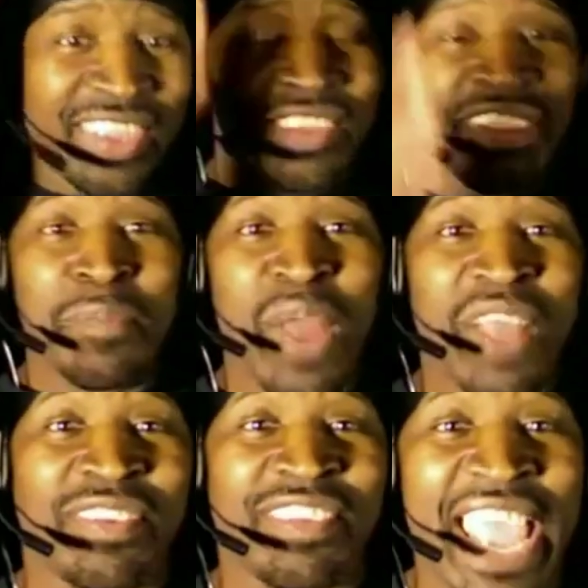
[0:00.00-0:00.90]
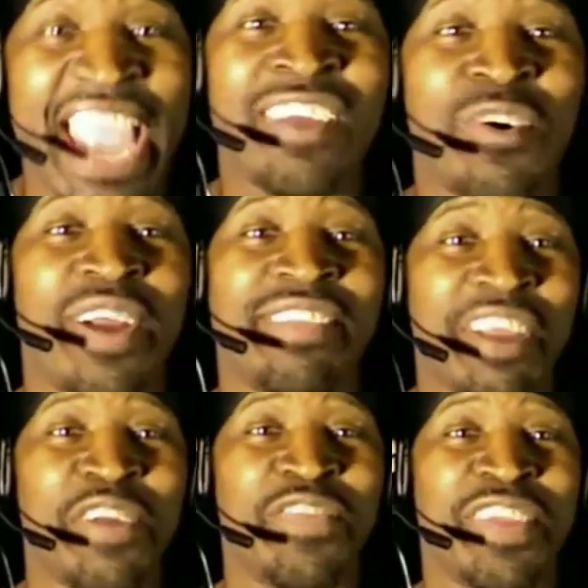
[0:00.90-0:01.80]
them brothers' escort
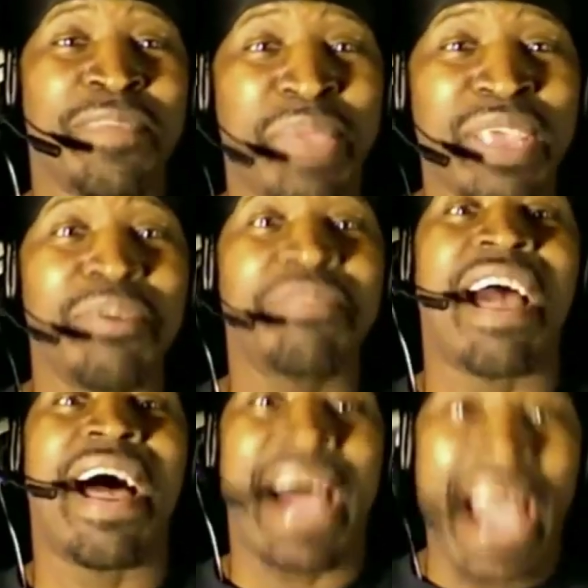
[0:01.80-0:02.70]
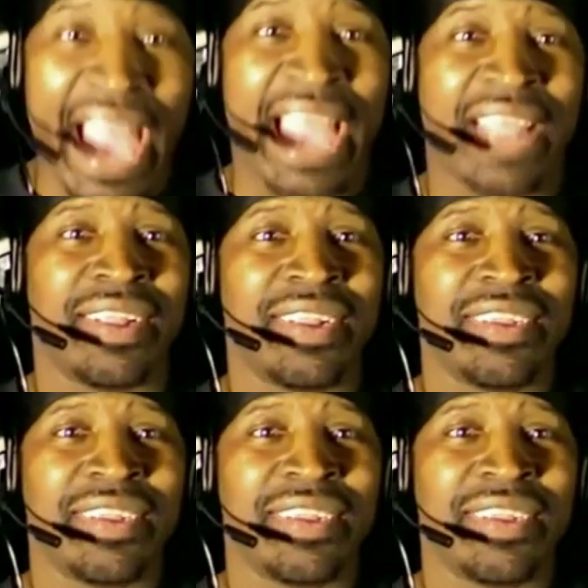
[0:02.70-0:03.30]
service bills are high.